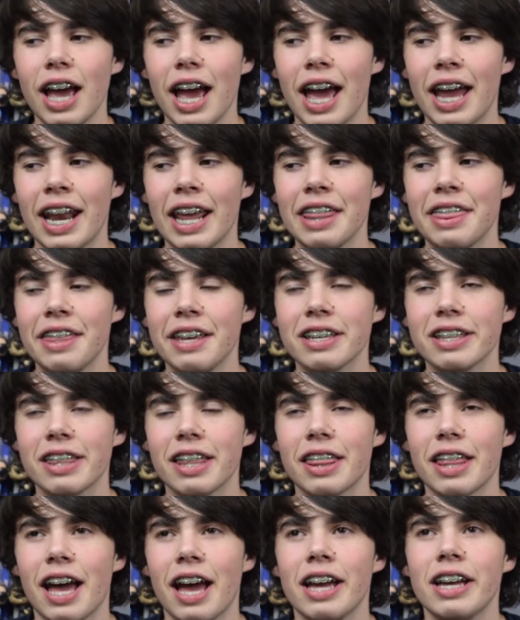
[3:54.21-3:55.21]
And I think
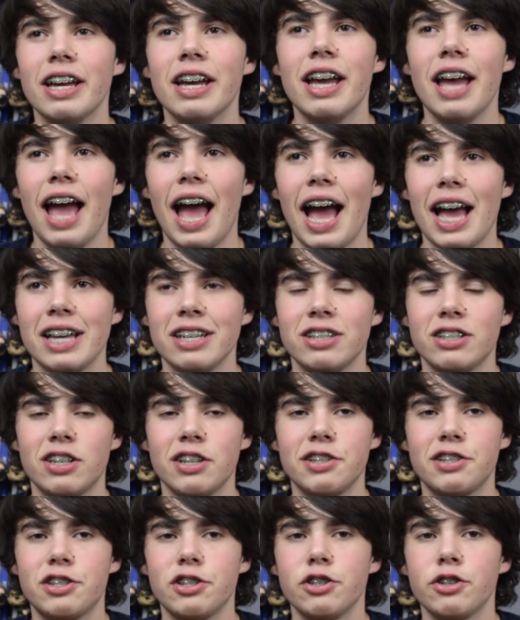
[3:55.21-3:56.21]
that that has
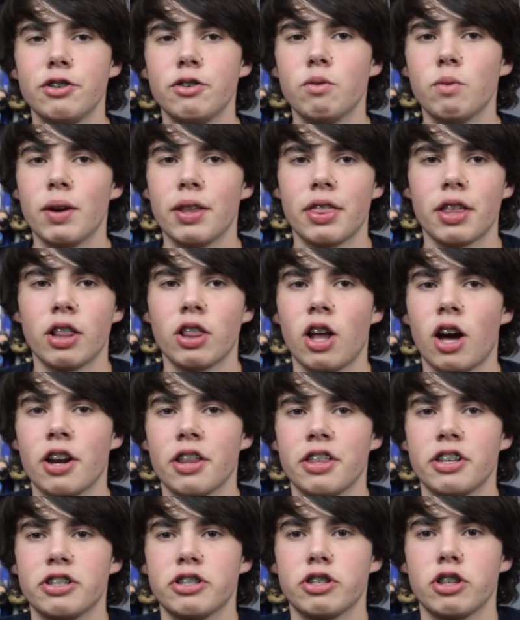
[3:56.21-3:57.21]
to do with a lot
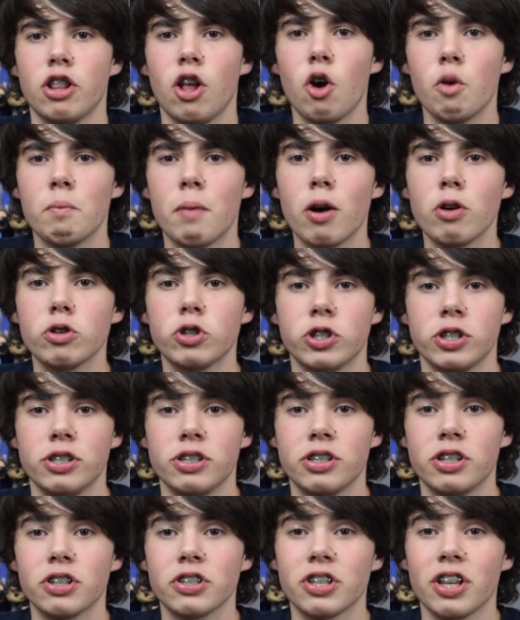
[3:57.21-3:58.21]
of the slow
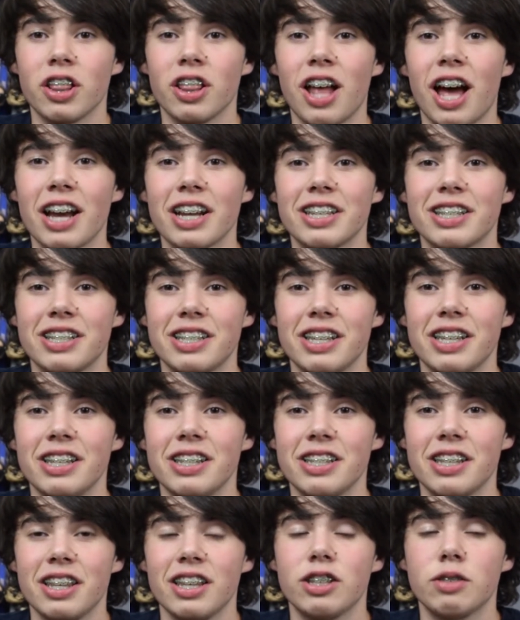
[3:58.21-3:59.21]
motions. There's a lot of
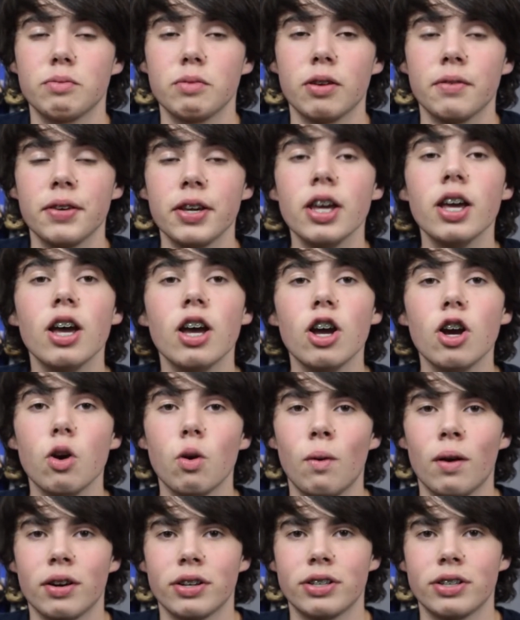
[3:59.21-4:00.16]
scenes in this movie where